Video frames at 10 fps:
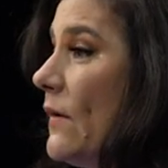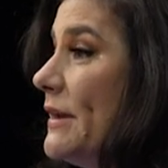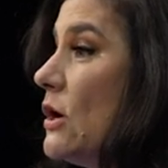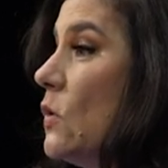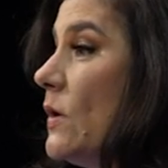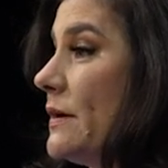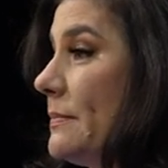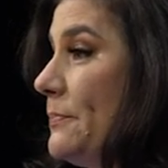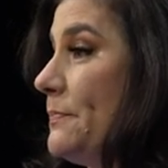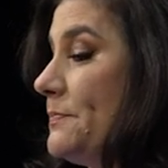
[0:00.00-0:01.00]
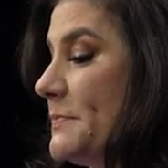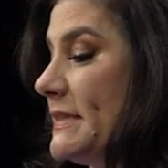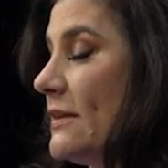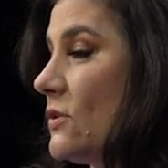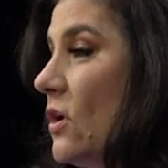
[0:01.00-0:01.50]
I know where to
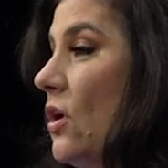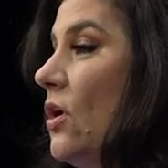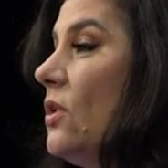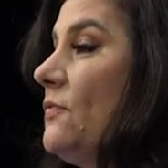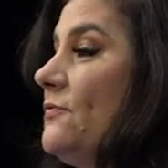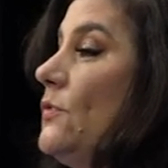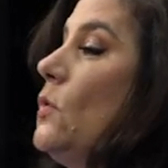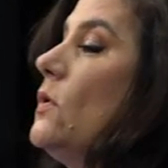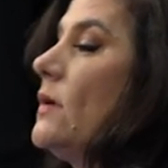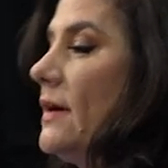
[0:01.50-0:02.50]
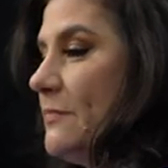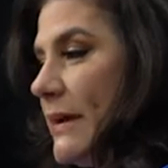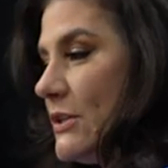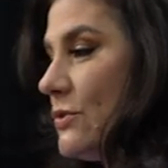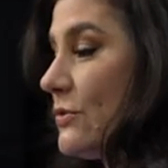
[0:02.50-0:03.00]
send all four of
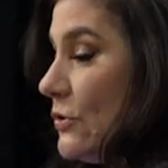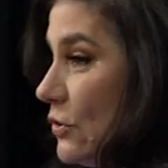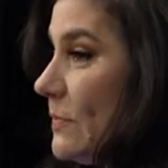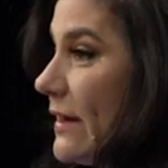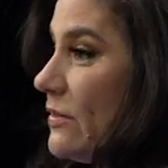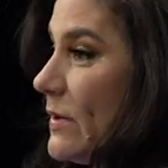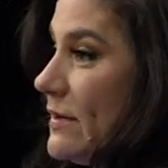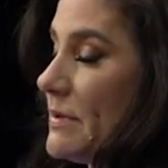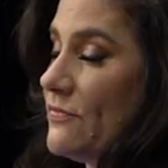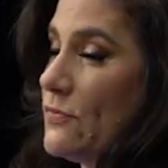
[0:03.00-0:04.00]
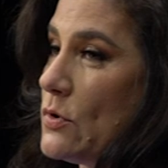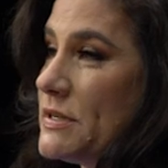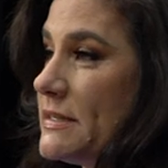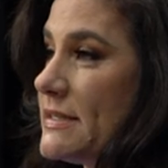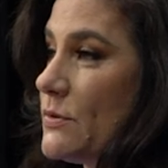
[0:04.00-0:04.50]
my children, who, by the way, have been
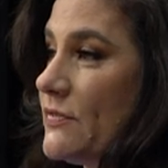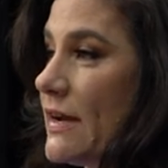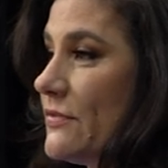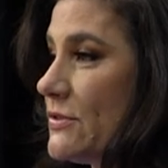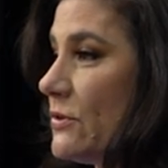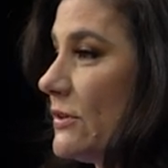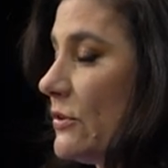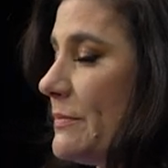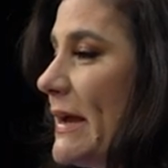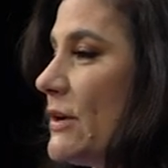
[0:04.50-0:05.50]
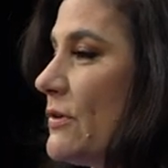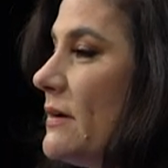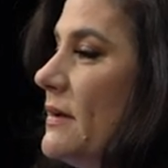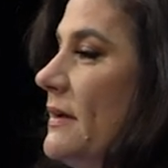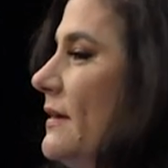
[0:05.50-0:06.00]
forced since they were 5 years old to learn Mandarin.
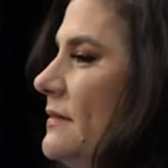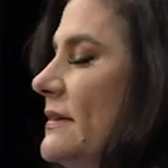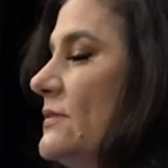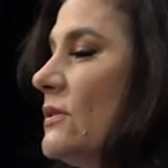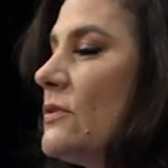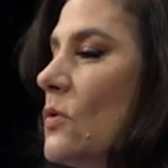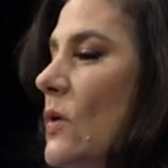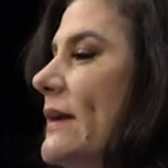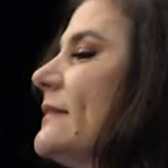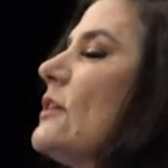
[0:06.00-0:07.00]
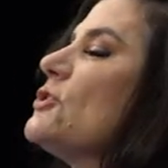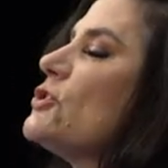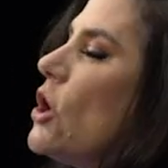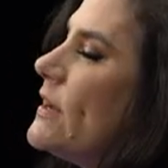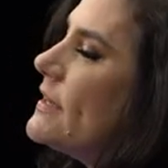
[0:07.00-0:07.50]
And they still don't quite, they're
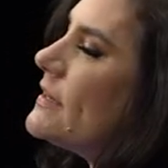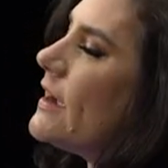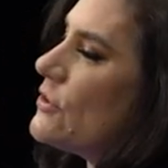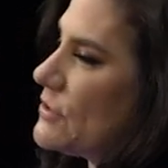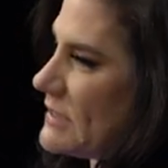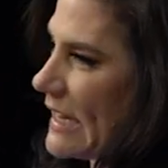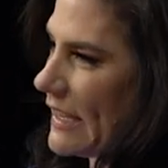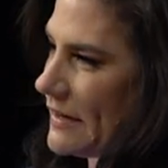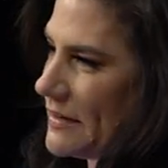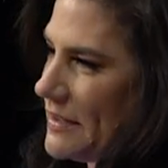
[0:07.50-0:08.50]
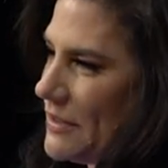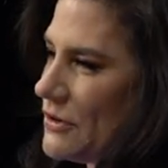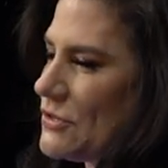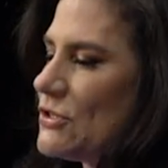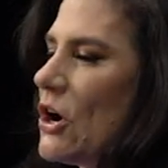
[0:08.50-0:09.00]
starting to understand.
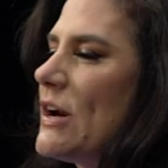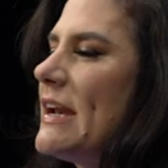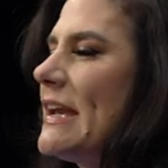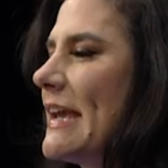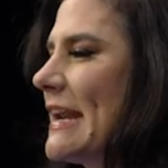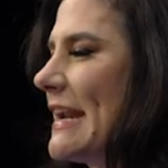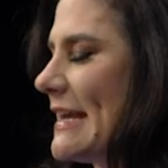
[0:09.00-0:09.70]
They're starting to get